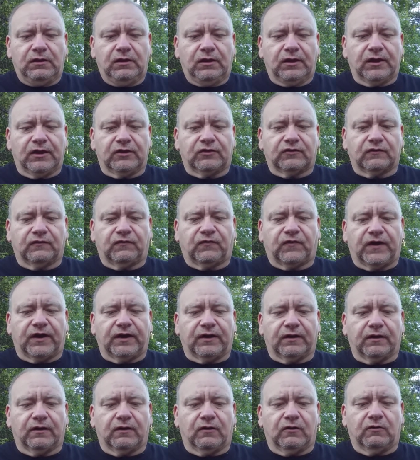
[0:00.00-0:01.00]
get your
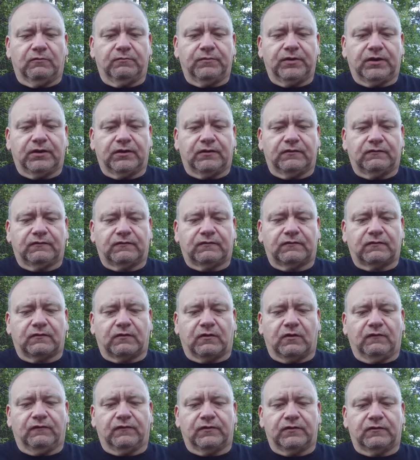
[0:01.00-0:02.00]
fire going, because
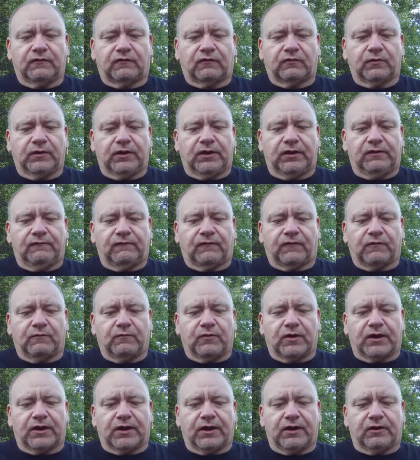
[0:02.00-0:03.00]
over in Sweden, from
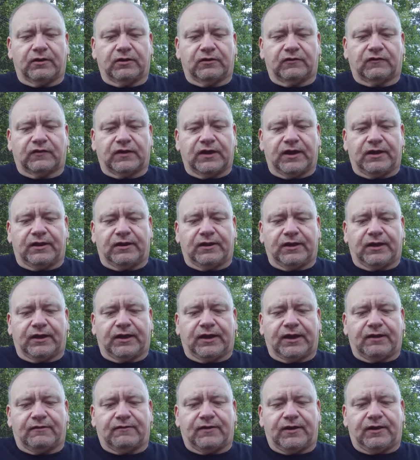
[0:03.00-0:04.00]
what I understand, they
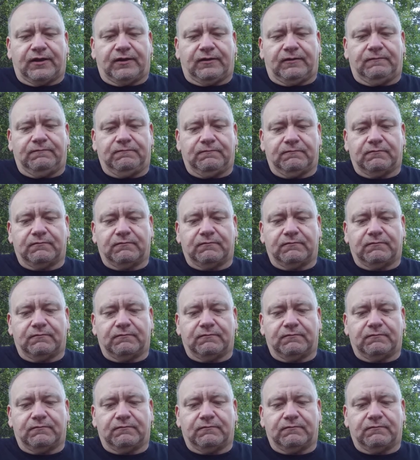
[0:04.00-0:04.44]
carry,